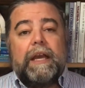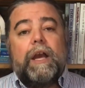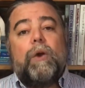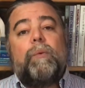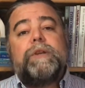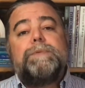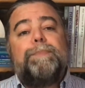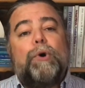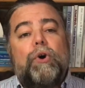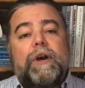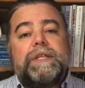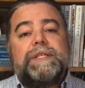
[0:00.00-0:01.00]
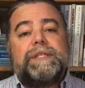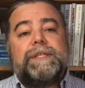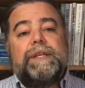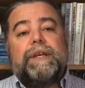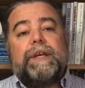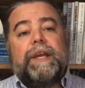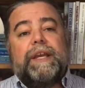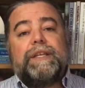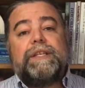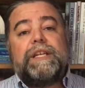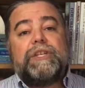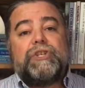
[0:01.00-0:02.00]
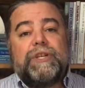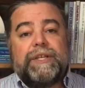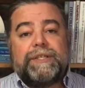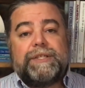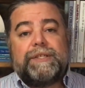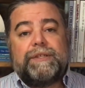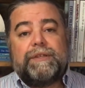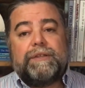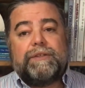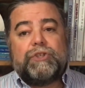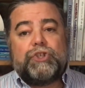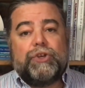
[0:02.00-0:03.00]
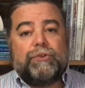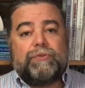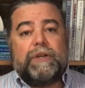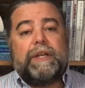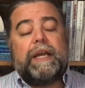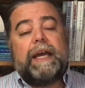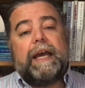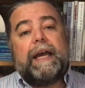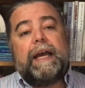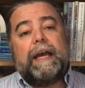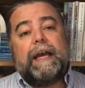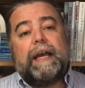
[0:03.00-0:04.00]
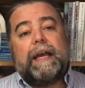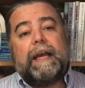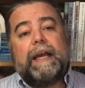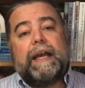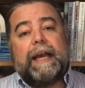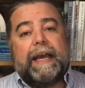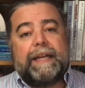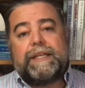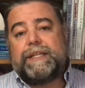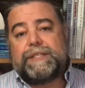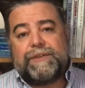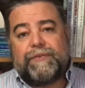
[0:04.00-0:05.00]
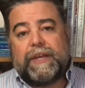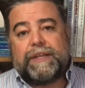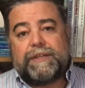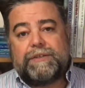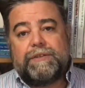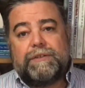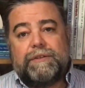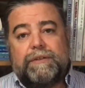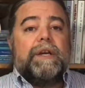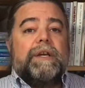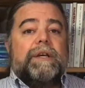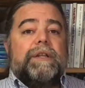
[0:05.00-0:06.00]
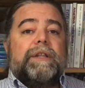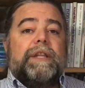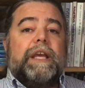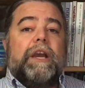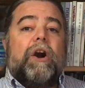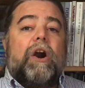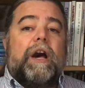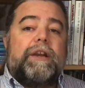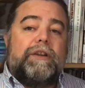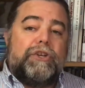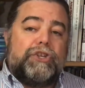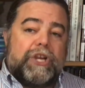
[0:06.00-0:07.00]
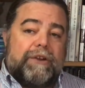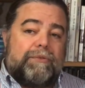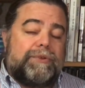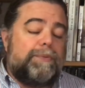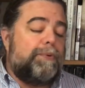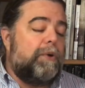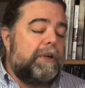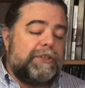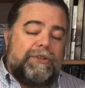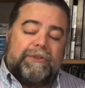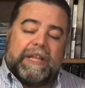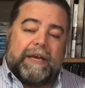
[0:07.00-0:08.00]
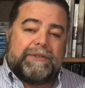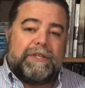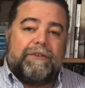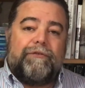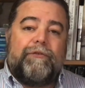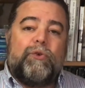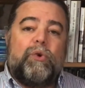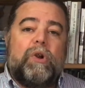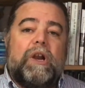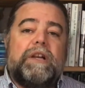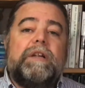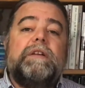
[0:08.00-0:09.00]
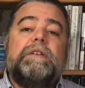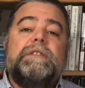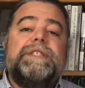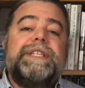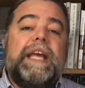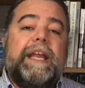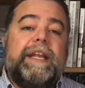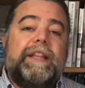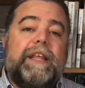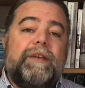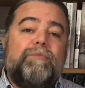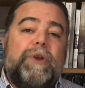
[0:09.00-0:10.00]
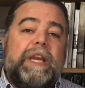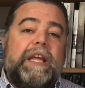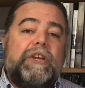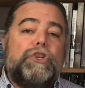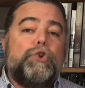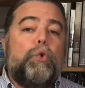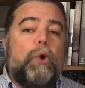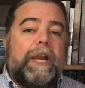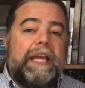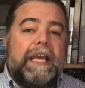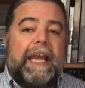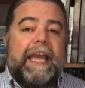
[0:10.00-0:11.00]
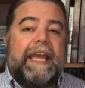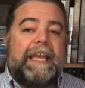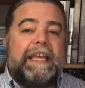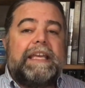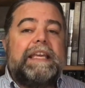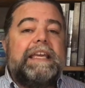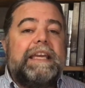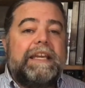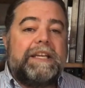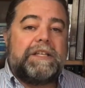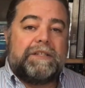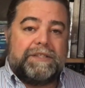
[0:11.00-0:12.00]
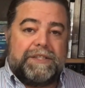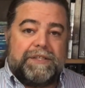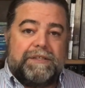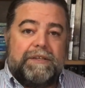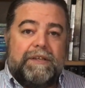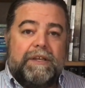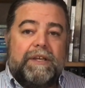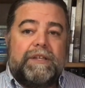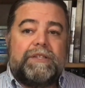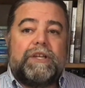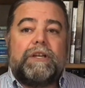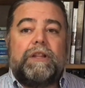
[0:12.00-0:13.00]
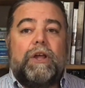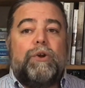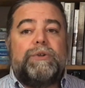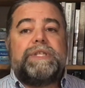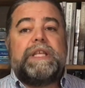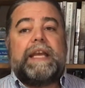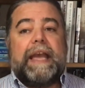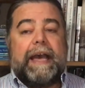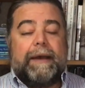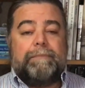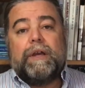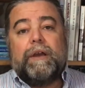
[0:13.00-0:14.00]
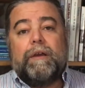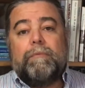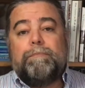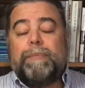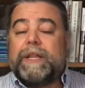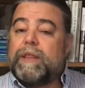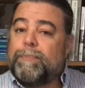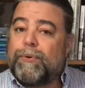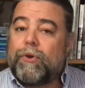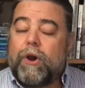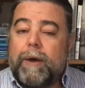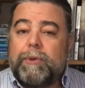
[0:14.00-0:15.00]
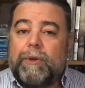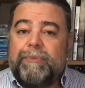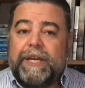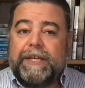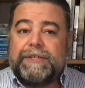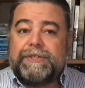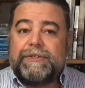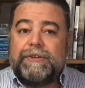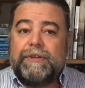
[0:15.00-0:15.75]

which puts Indigenous children at a disadvantage. The Auditor General's report in 2004 stated that we need 28 years to close the gap. But the problem is